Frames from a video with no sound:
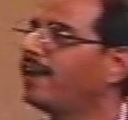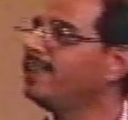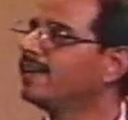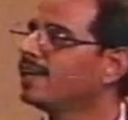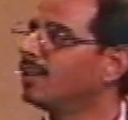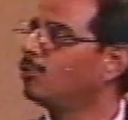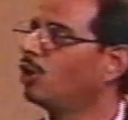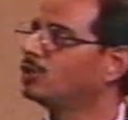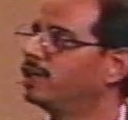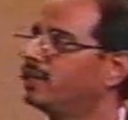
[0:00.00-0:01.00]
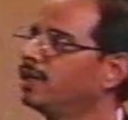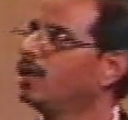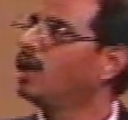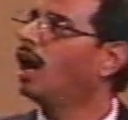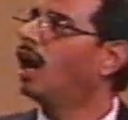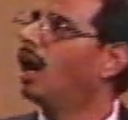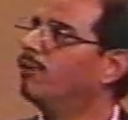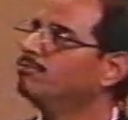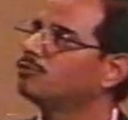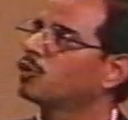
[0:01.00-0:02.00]
little about it.
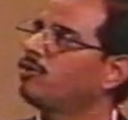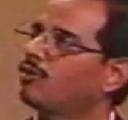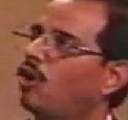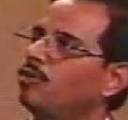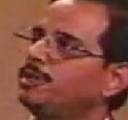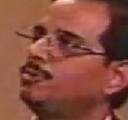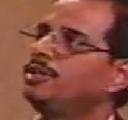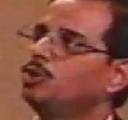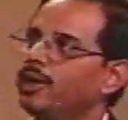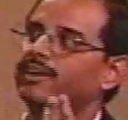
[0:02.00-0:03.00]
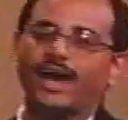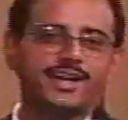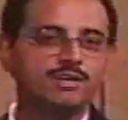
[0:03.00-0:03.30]
We've always been doing random